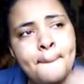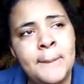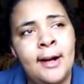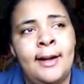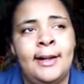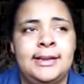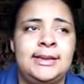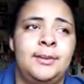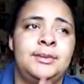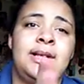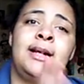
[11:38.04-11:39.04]
but
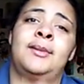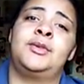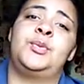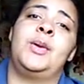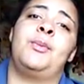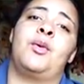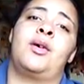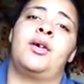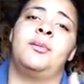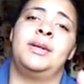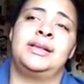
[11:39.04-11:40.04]
sometimes people
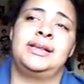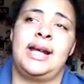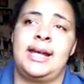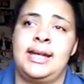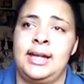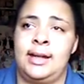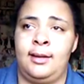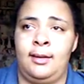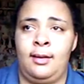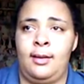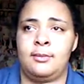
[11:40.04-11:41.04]
could
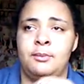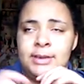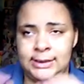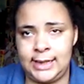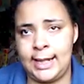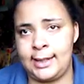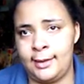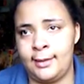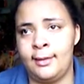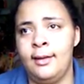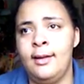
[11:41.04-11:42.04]
mistaken
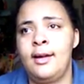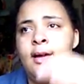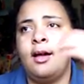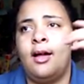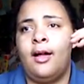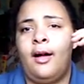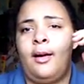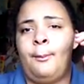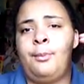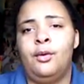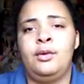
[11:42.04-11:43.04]
mistaken
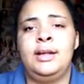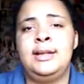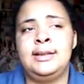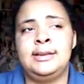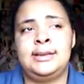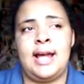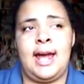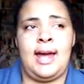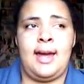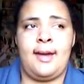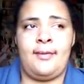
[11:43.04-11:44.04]
bullies
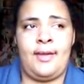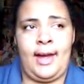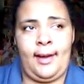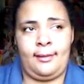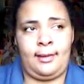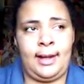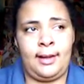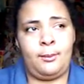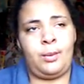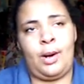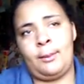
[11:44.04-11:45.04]
that
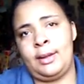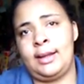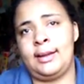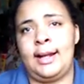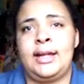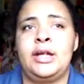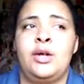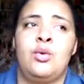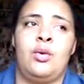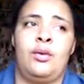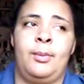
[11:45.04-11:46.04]
like probably like
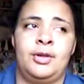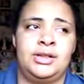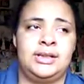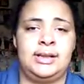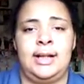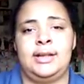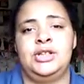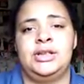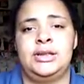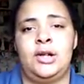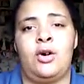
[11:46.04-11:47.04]
you or the person that
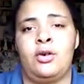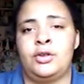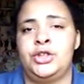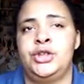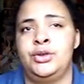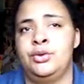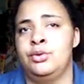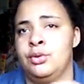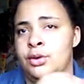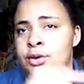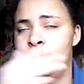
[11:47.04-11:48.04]
just dogs
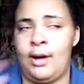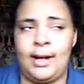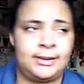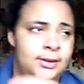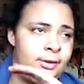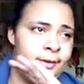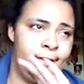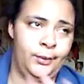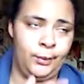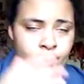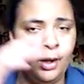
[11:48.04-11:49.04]
you or cracks on
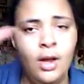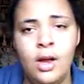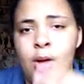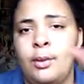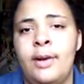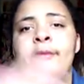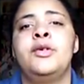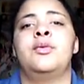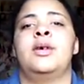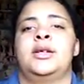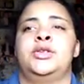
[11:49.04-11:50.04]
you or whatever
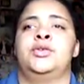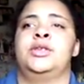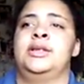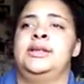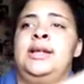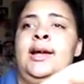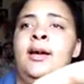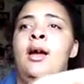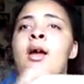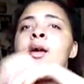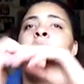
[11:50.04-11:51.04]
you guys usually
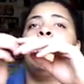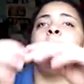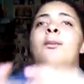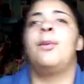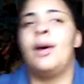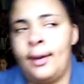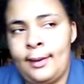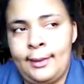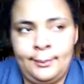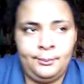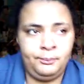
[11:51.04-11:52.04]
say
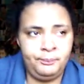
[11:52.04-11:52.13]
but